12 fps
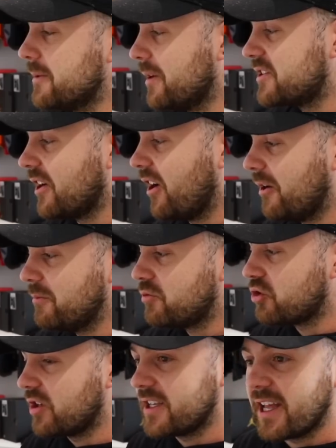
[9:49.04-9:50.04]
my time
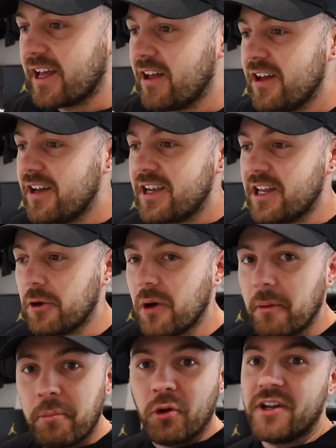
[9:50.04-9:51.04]
trying to get, you know,
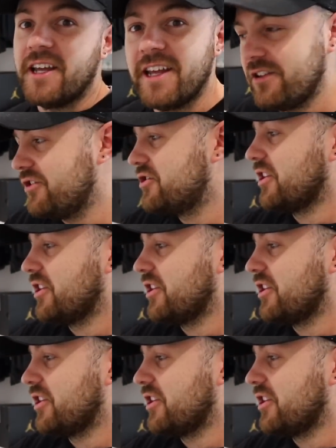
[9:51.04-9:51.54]
a bonnet hinge